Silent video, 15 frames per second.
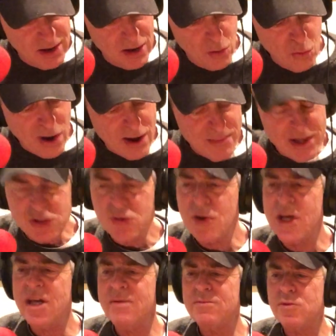Well, my
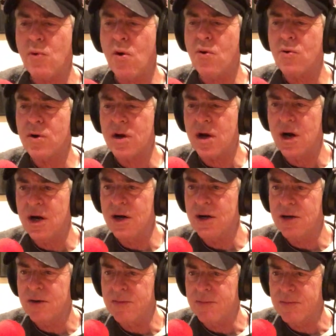dreams won't
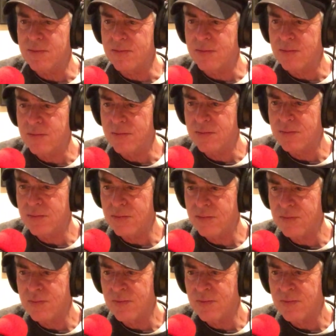come.